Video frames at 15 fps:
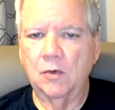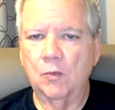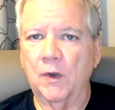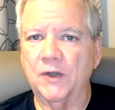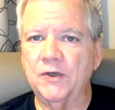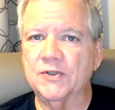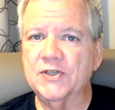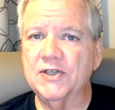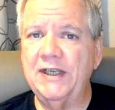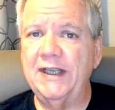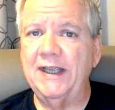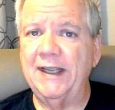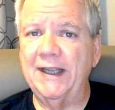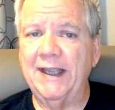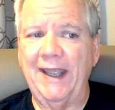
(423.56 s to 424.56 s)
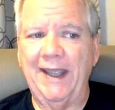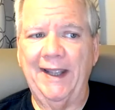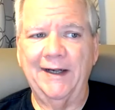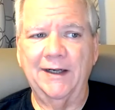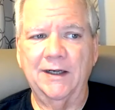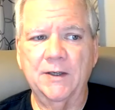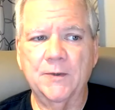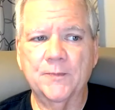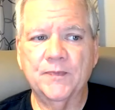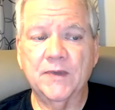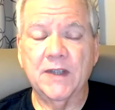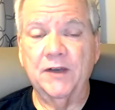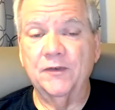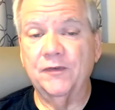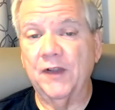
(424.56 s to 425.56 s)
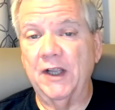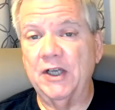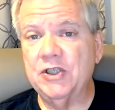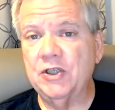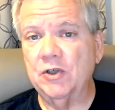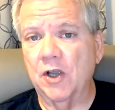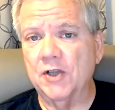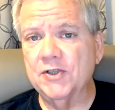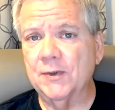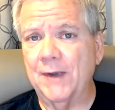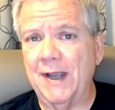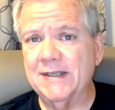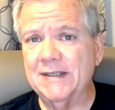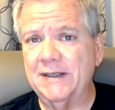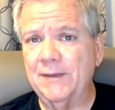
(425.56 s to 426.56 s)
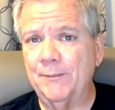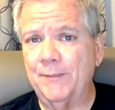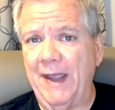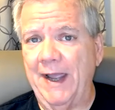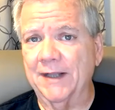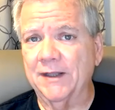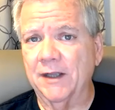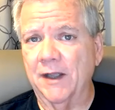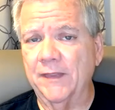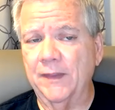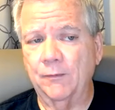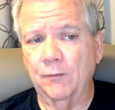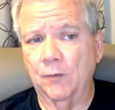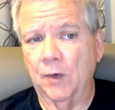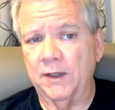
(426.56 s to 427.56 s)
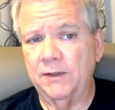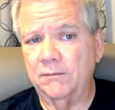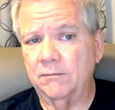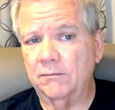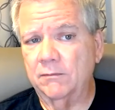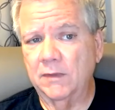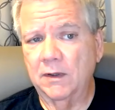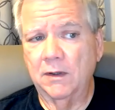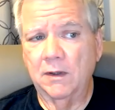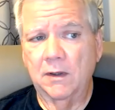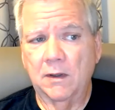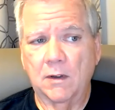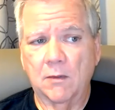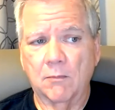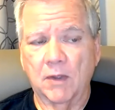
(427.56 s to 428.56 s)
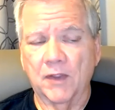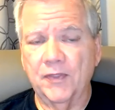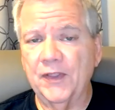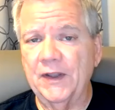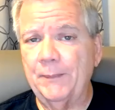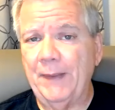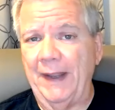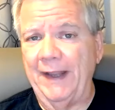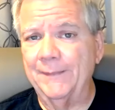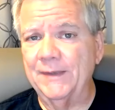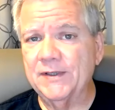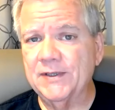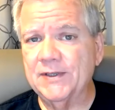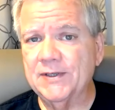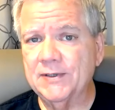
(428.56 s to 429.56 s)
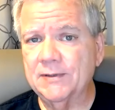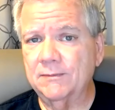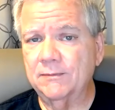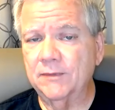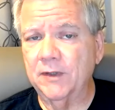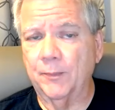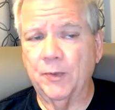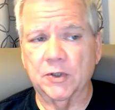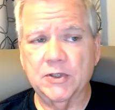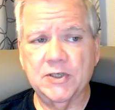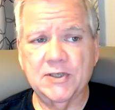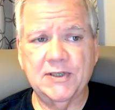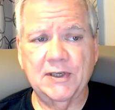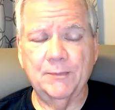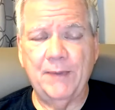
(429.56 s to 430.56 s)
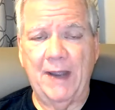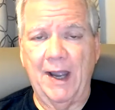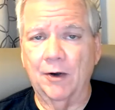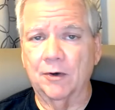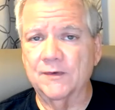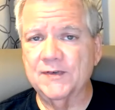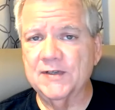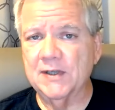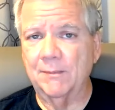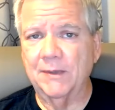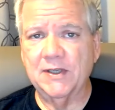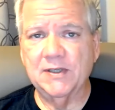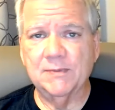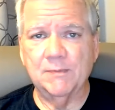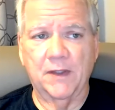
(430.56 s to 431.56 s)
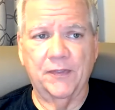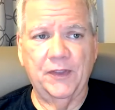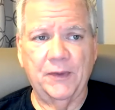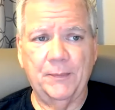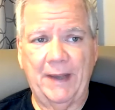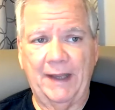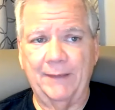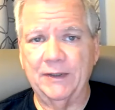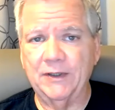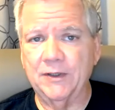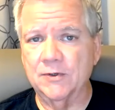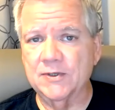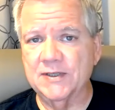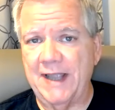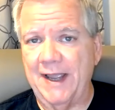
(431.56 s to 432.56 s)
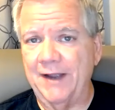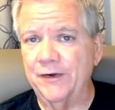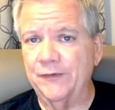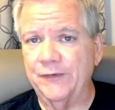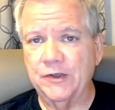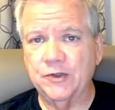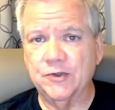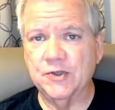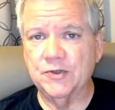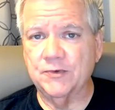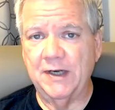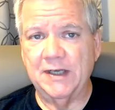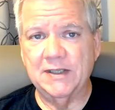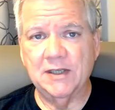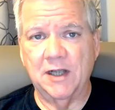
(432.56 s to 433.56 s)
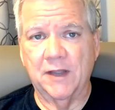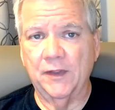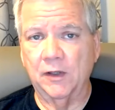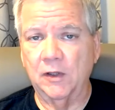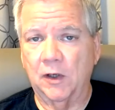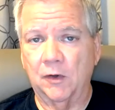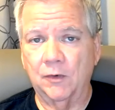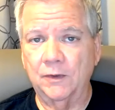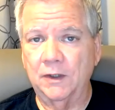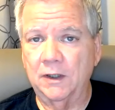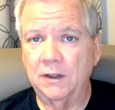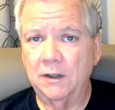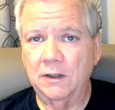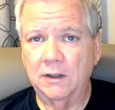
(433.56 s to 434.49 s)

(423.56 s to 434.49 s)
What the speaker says: what you're seeing. And inflation also has an impact on what monthly payments, the purchasing power of somebody's monthly payment goes down if interest rates on the loan